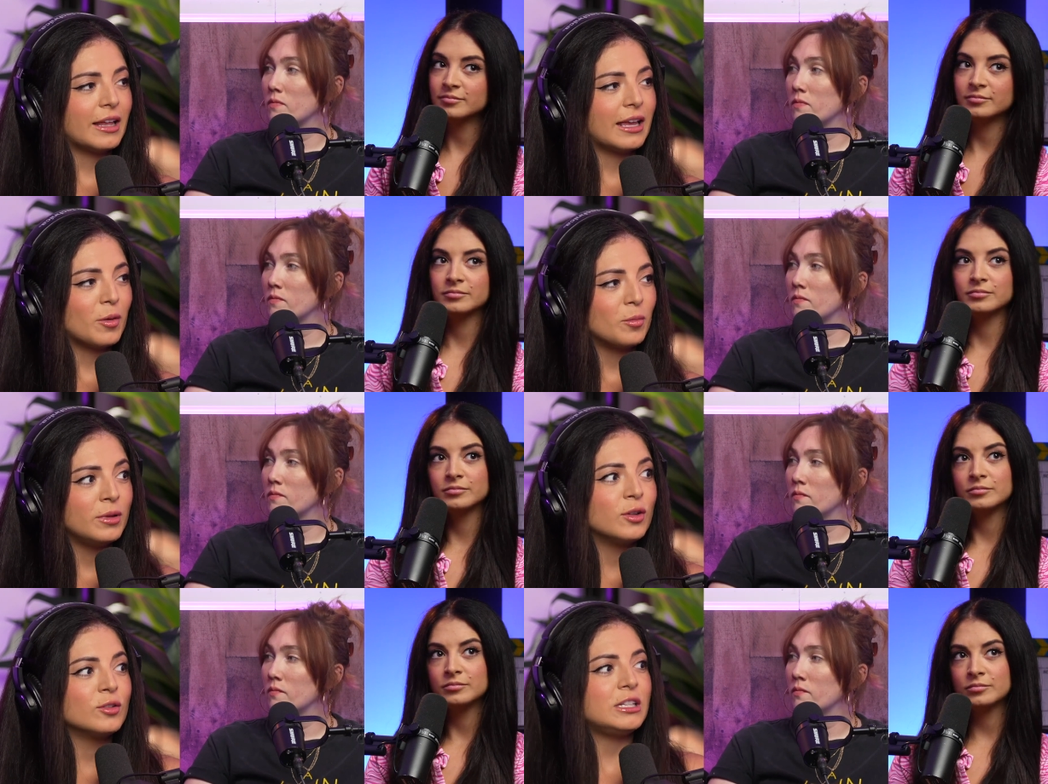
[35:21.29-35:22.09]
Speaker 1: like
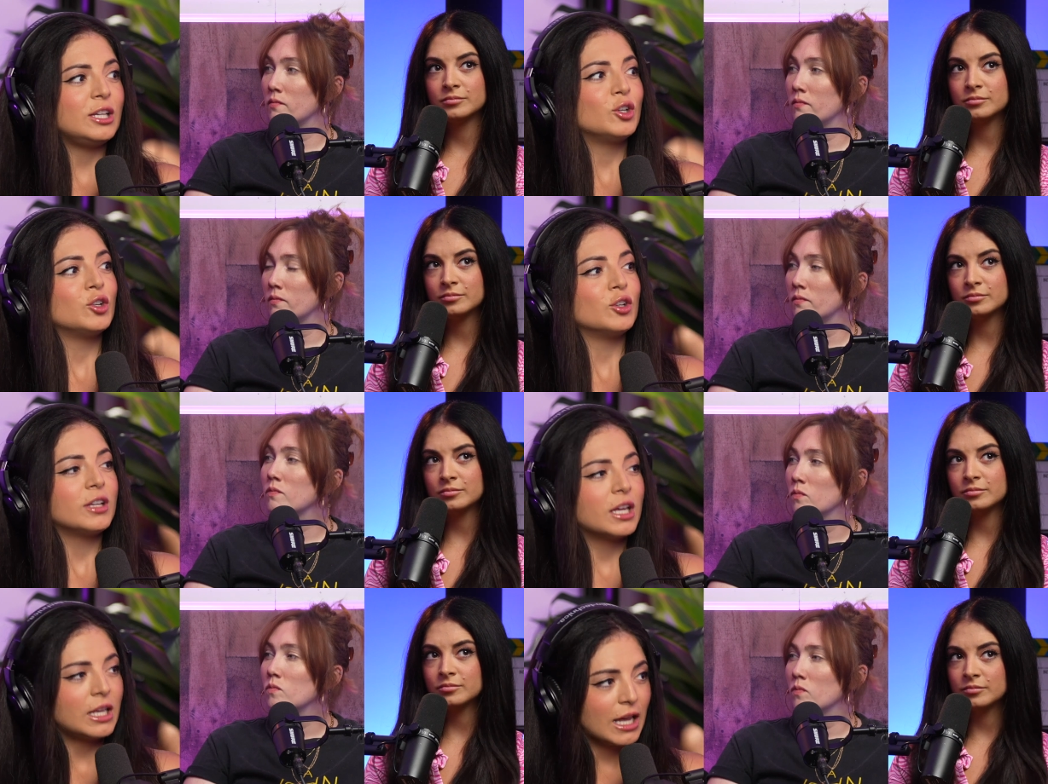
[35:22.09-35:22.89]
building good
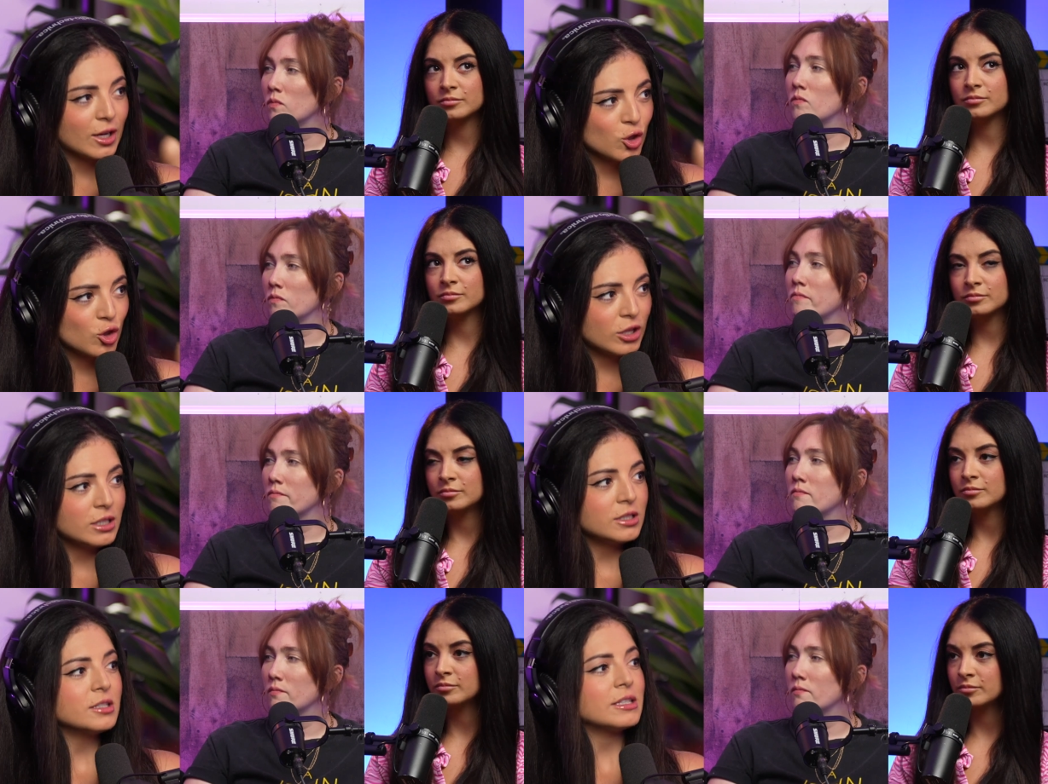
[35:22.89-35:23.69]

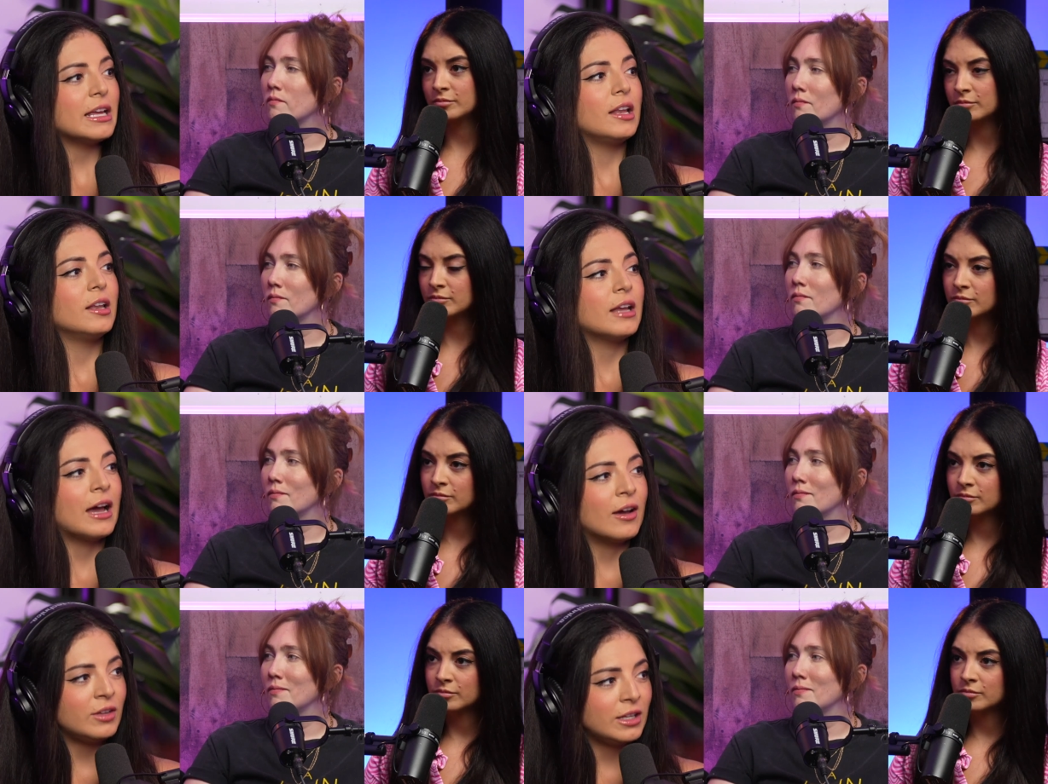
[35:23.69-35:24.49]
connections and
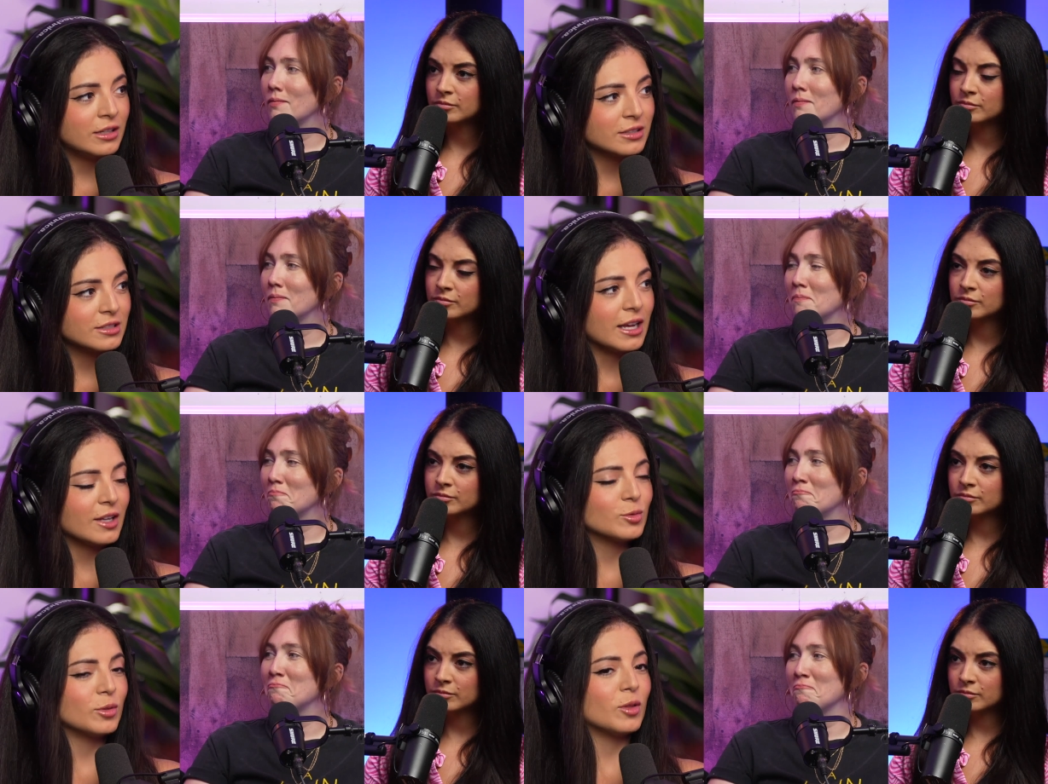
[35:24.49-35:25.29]
having
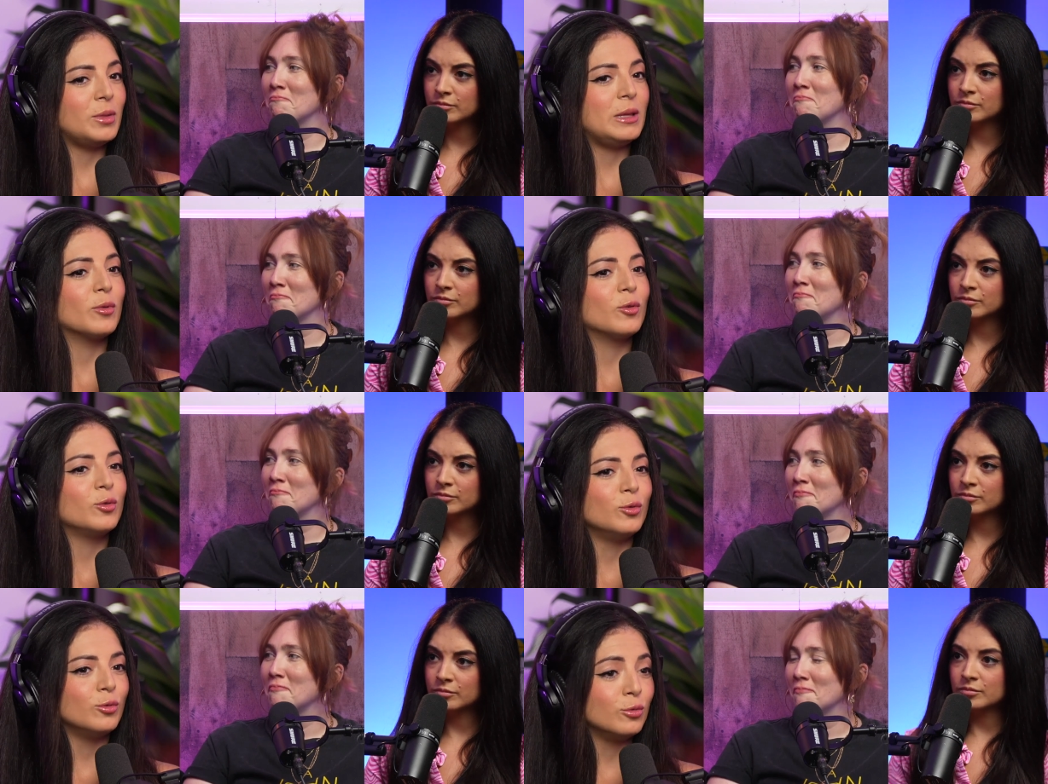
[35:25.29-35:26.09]
sex with the people
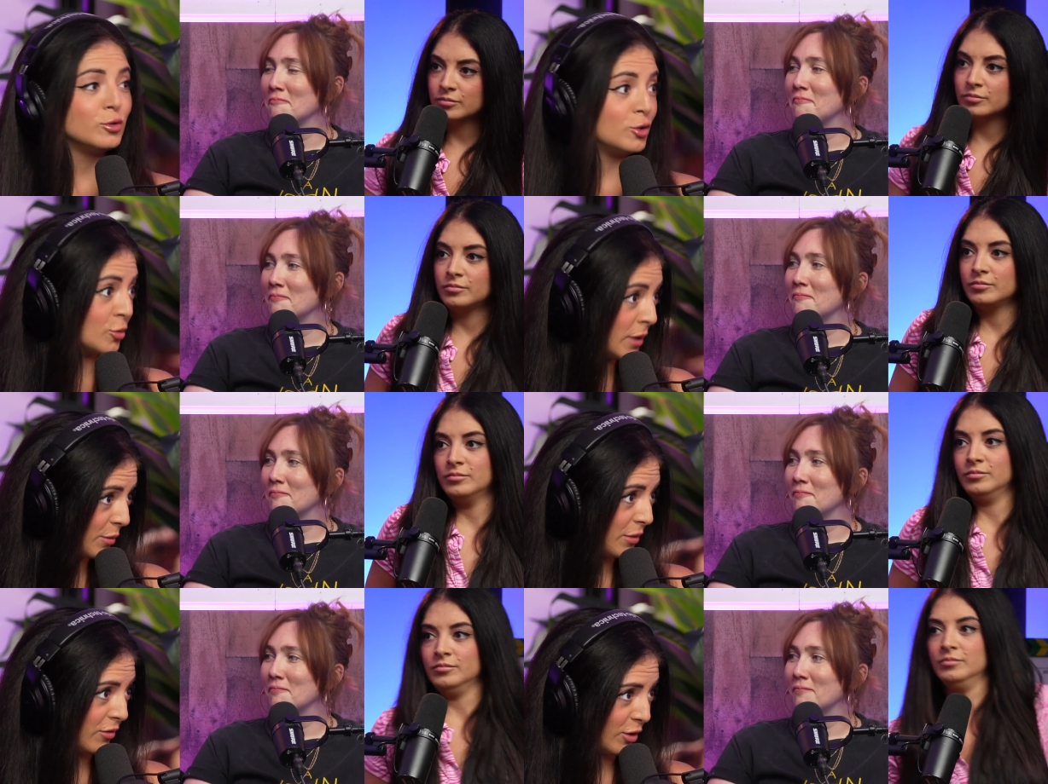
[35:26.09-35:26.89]
who do make
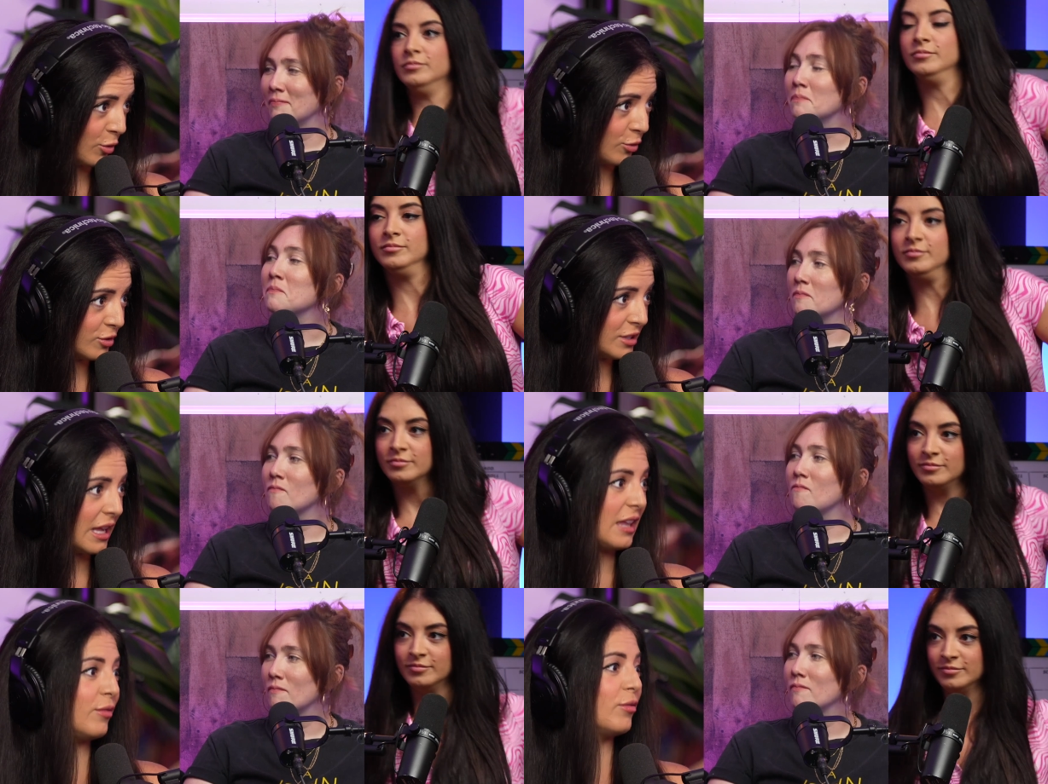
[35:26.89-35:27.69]
me feel
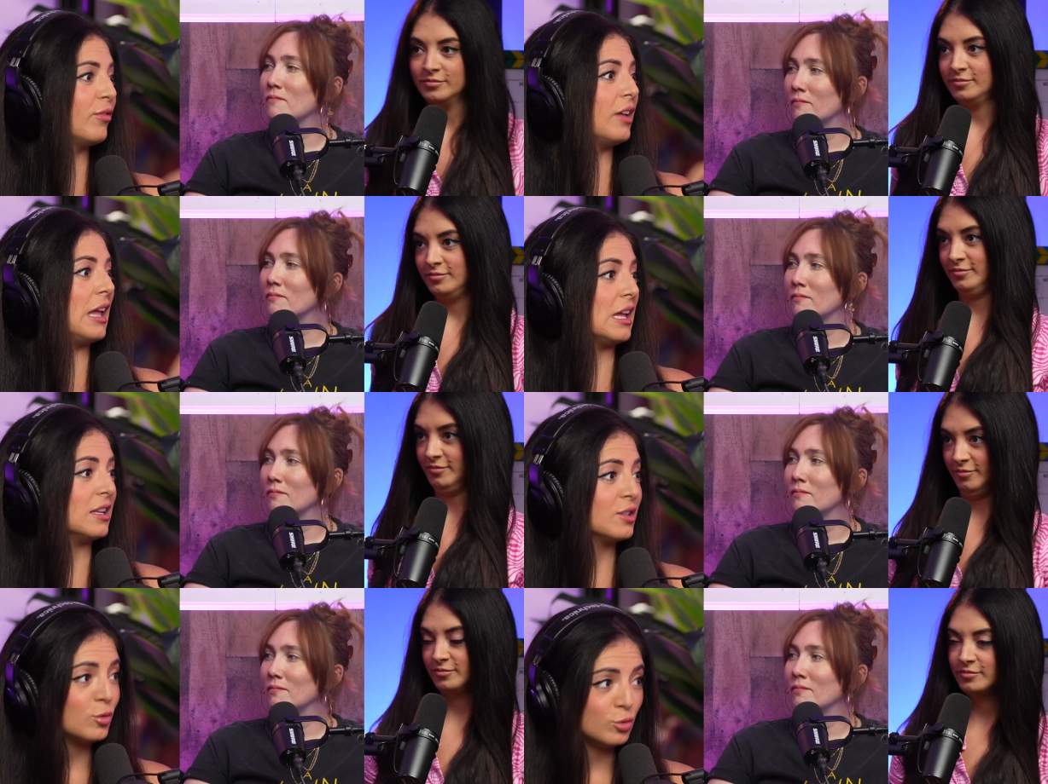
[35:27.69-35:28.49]
safe
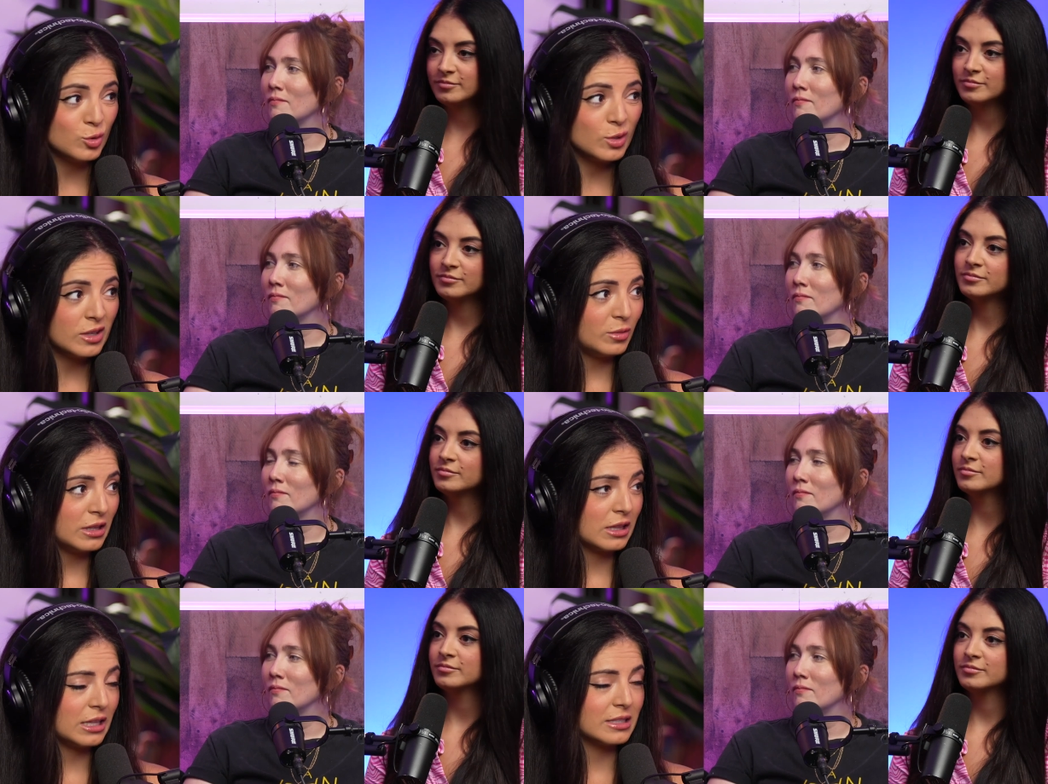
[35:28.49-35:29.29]
and who do give me
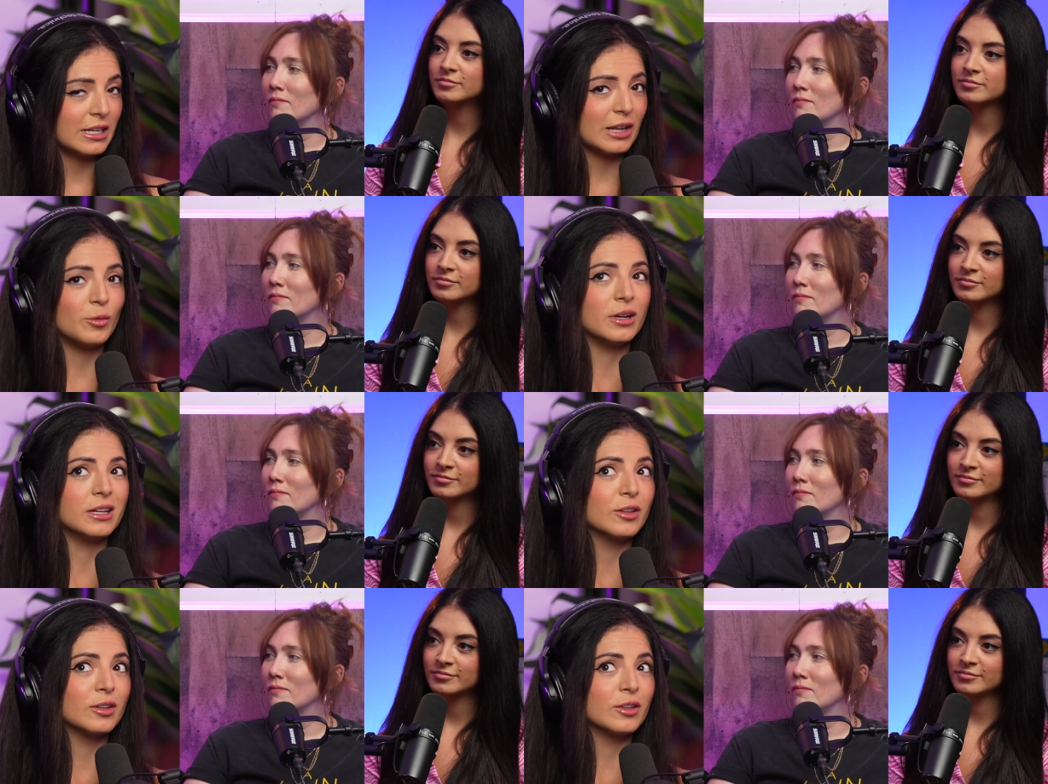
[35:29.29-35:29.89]
the things that I want.